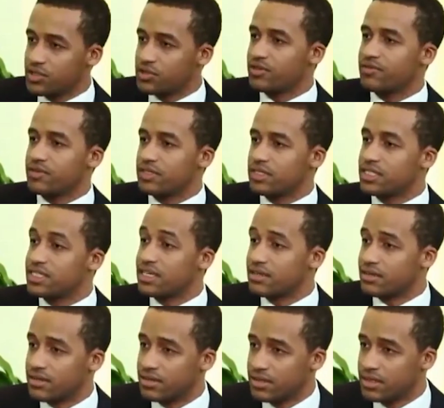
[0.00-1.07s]
driven
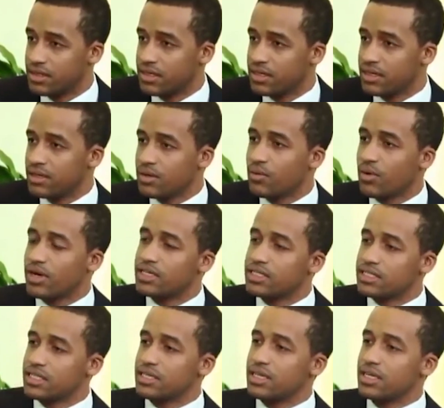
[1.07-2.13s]
still,
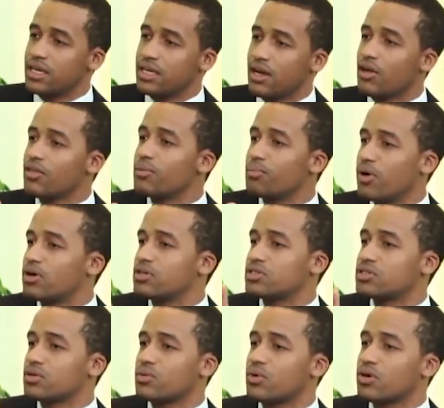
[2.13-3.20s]
whereas in other parts
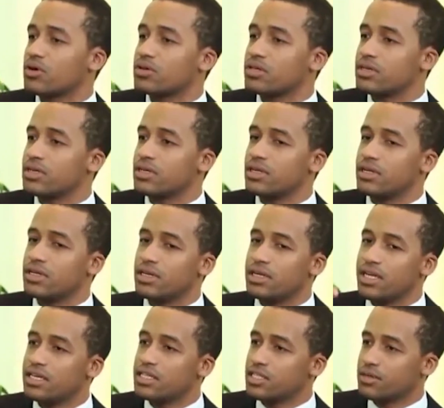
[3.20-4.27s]
of the world,
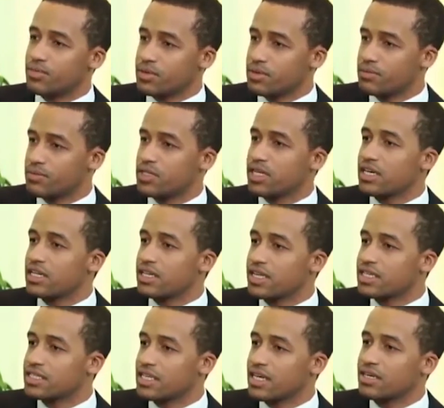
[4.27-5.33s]
leadership, particularly the
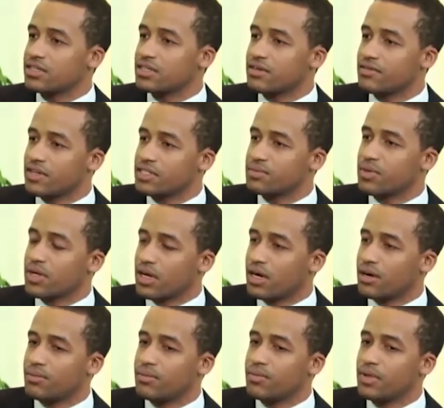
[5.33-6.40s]
executive, has
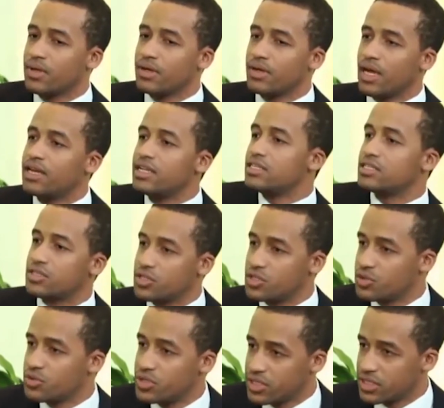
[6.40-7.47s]
become an
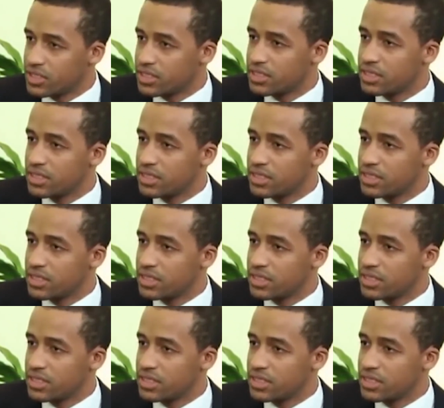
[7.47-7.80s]
institution.